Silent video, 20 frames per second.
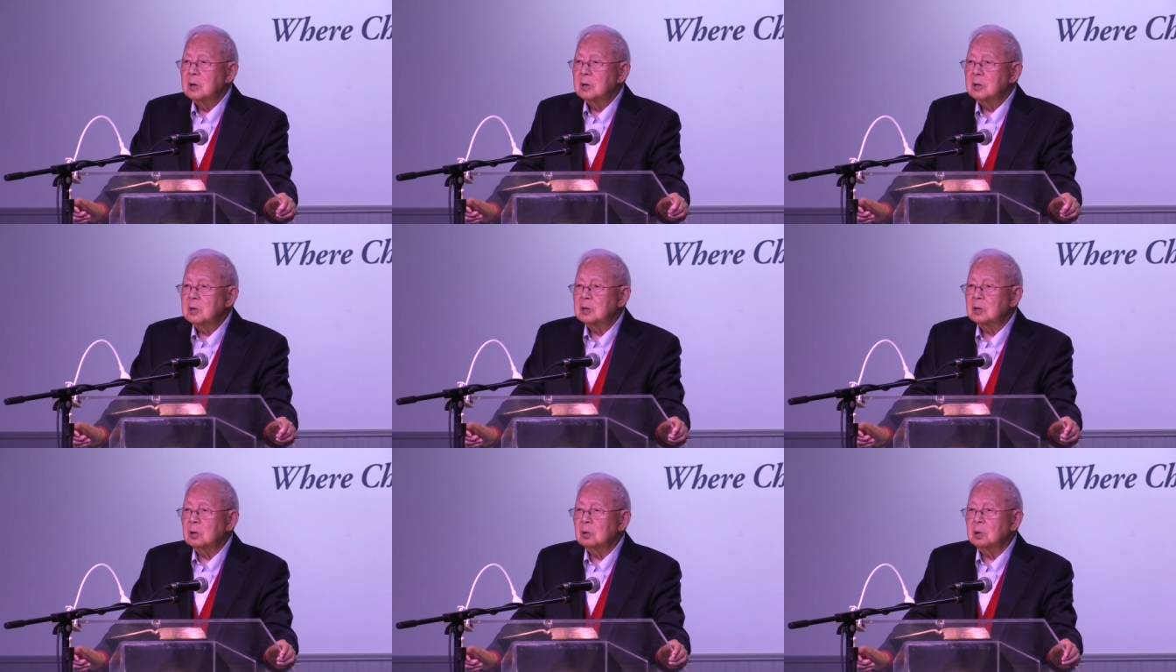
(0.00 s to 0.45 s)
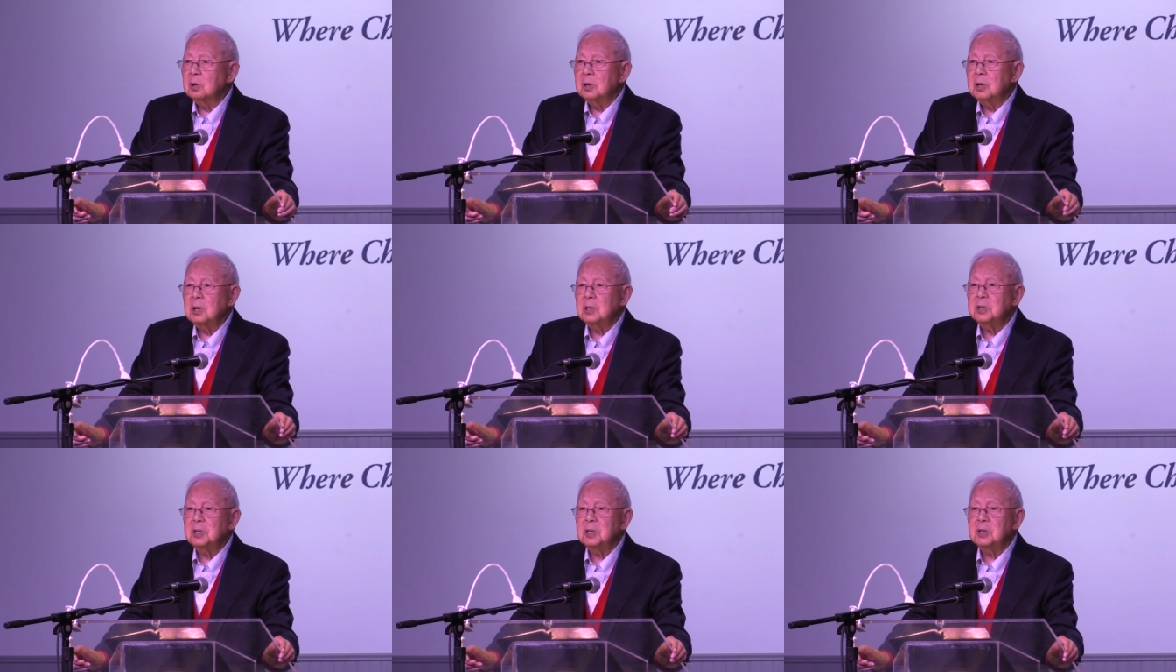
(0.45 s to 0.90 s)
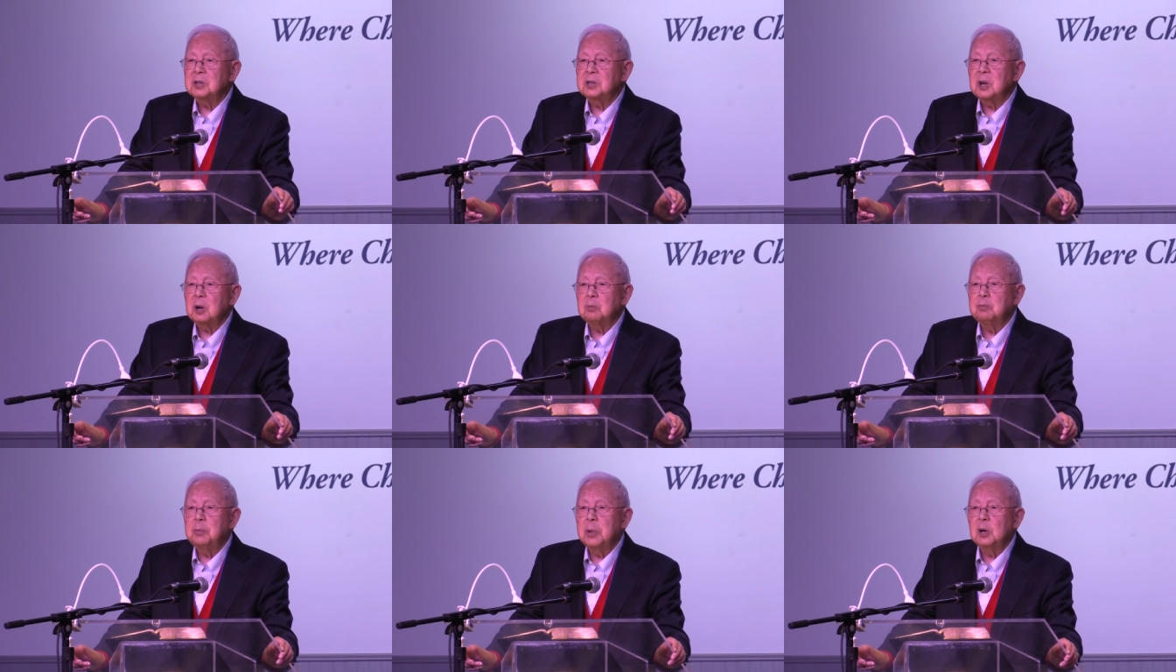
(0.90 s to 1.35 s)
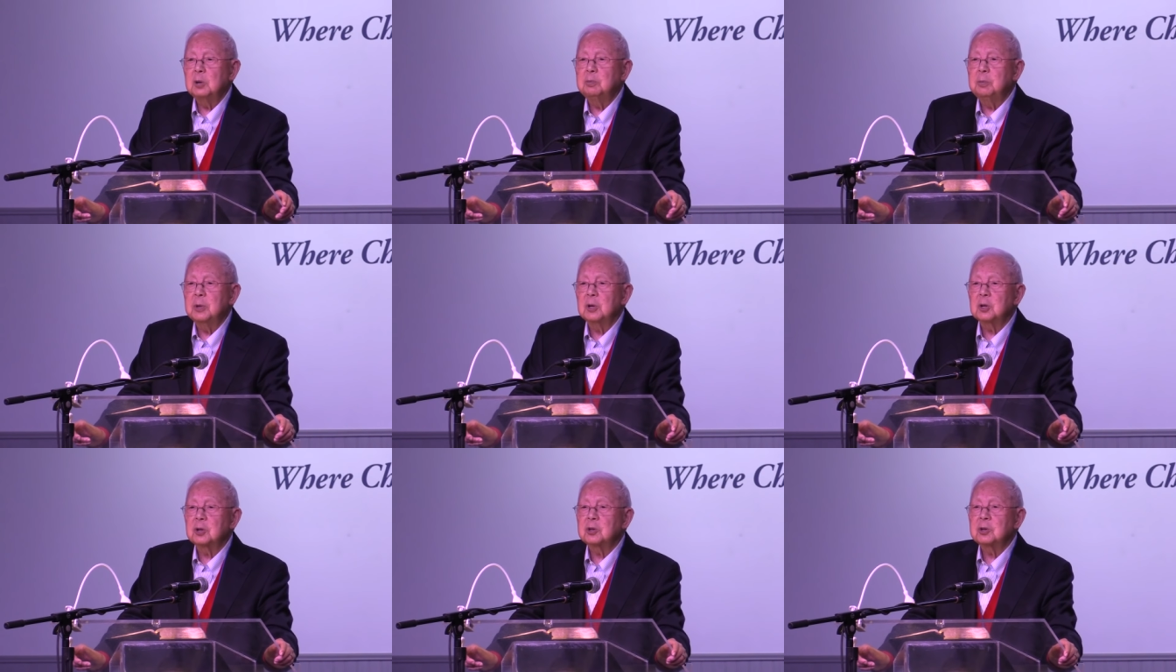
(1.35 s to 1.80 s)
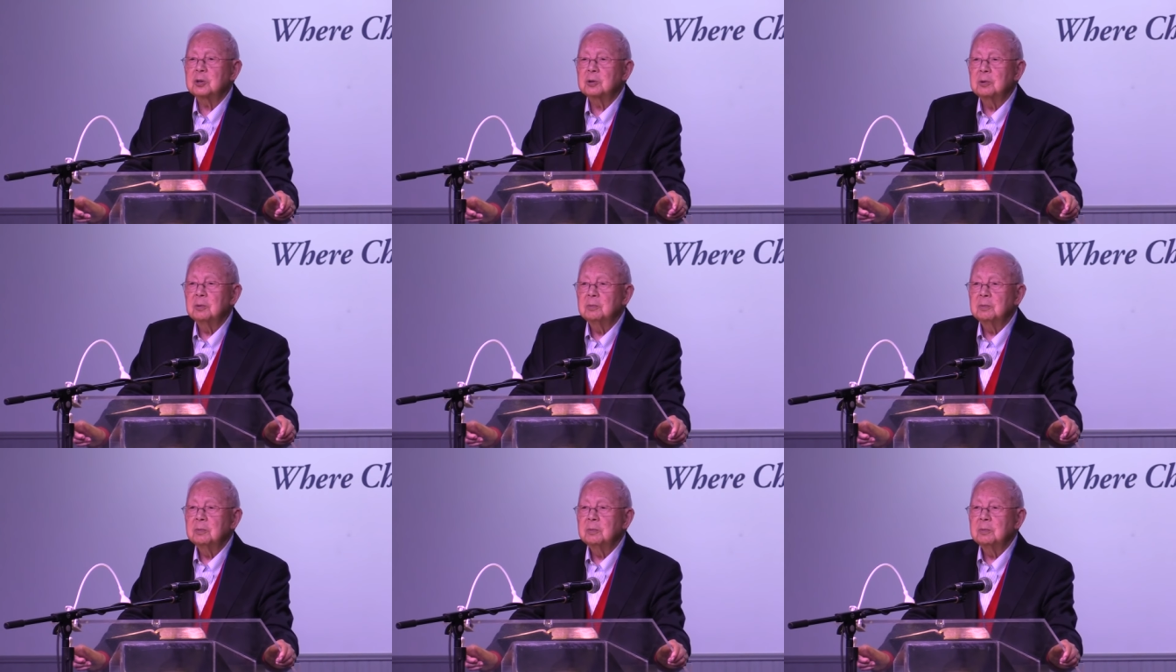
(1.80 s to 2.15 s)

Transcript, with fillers: So, this is the purpose